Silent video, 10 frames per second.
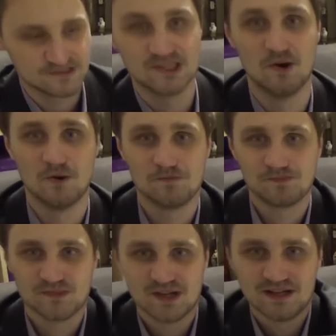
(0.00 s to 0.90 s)
so
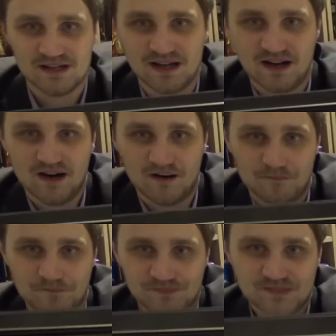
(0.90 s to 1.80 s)

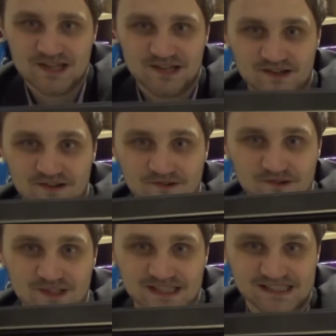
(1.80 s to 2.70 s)
here
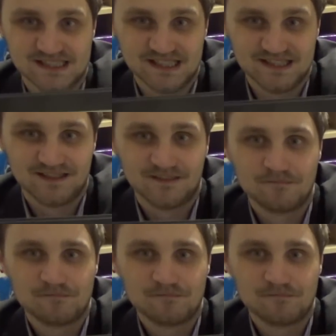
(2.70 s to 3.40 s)
you can see